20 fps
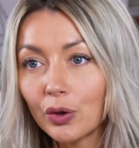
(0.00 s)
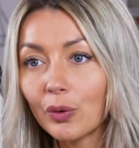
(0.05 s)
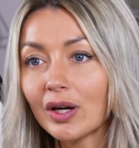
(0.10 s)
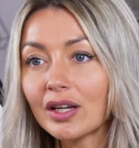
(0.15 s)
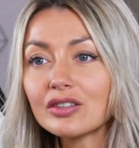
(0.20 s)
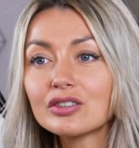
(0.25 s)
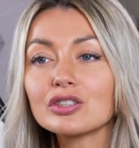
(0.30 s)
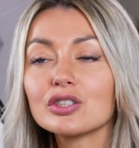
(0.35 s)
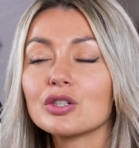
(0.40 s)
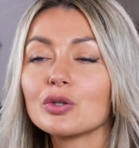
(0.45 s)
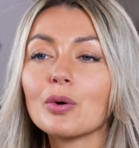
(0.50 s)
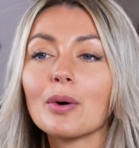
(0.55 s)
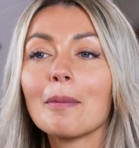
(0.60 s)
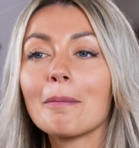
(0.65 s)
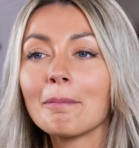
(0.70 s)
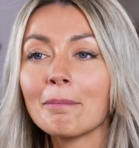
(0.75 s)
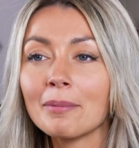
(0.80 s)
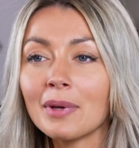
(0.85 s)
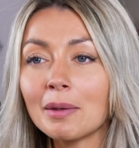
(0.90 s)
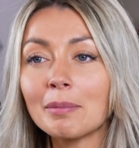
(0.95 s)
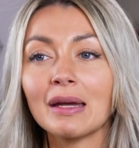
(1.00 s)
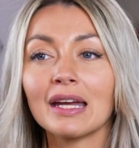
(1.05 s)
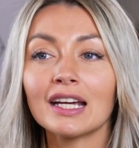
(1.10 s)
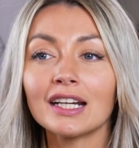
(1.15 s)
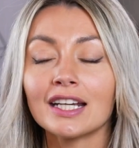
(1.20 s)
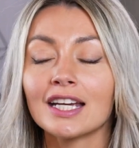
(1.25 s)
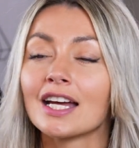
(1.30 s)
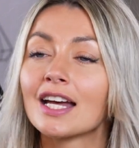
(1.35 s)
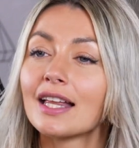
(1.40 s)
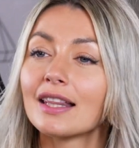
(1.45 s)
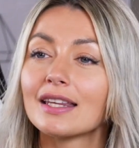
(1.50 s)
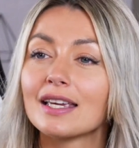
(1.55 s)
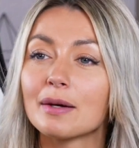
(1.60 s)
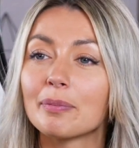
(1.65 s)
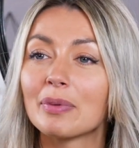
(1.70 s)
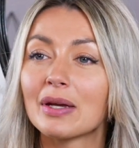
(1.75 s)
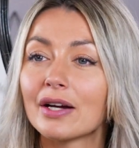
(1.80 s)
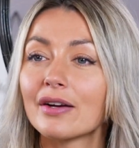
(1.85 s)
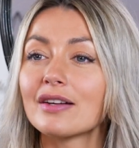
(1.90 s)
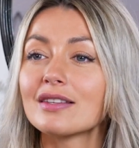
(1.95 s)
going to mimic the
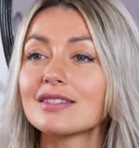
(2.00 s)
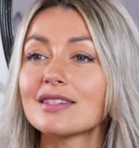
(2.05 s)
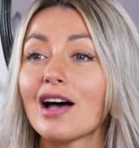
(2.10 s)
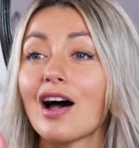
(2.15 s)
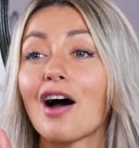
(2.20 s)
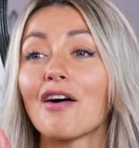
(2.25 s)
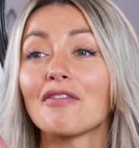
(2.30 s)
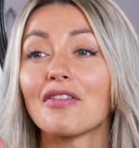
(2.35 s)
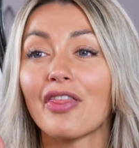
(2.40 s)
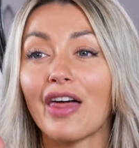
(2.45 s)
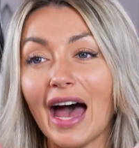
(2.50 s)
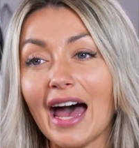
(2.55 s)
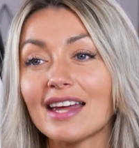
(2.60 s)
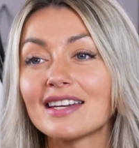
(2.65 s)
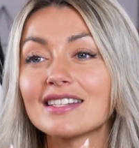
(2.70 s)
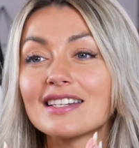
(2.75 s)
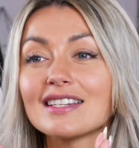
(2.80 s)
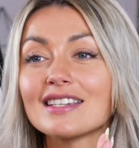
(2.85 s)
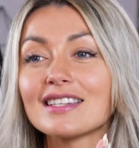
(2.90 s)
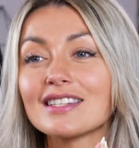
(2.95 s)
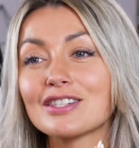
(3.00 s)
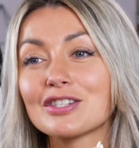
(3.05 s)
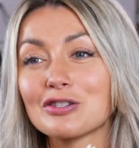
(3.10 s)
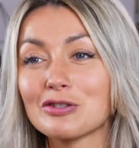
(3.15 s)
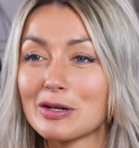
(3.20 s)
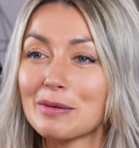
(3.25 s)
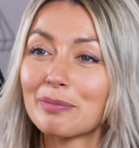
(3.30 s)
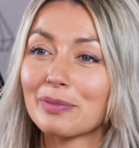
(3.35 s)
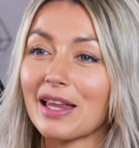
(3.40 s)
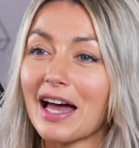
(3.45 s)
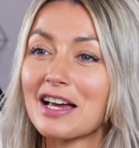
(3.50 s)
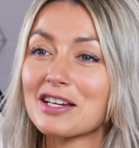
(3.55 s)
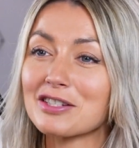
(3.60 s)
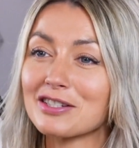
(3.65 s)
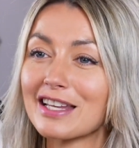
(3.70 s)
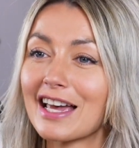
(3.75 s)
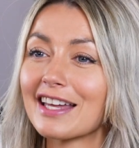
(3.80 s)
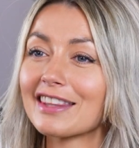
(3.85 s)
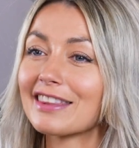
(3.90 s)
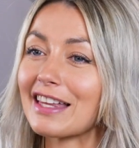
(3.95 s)
appearance of that strip lash
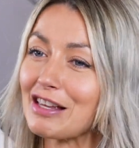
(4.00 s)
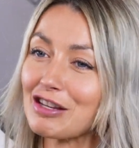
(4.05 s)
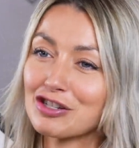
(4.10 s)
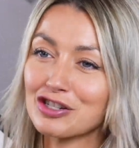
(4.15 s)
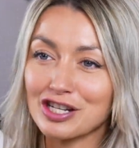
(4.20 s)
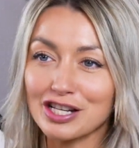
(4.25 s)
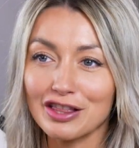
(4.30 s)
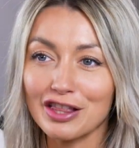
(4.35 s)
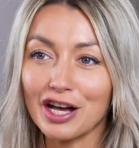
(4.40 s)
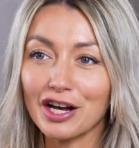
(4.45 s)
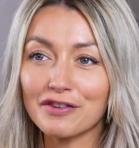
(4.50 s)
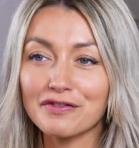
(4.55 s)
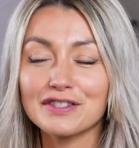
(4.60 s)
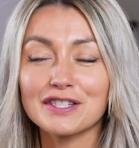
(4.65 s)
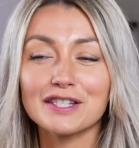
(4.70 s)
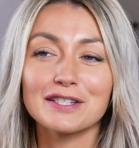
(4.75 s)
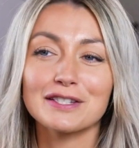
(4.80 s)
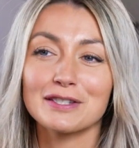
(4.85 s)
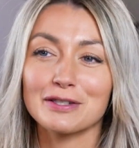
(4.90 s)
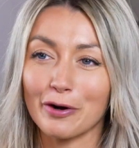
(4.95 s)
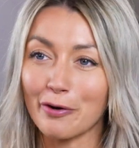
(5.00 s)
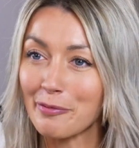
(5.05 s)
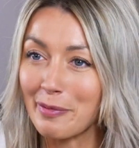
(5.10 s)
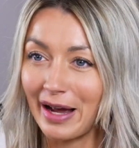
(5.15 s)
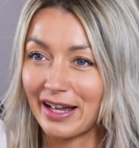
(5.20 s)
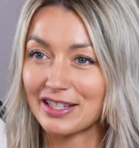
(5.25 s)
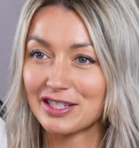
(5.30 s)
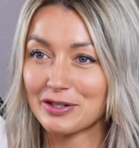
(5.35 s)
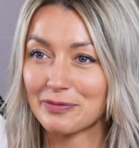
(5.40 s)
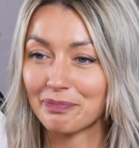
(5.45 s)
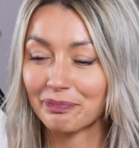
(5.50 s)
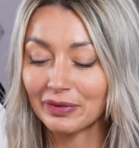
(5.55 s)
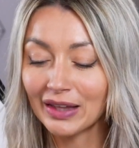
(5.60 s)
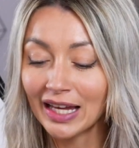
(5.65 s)
set that she loves so much.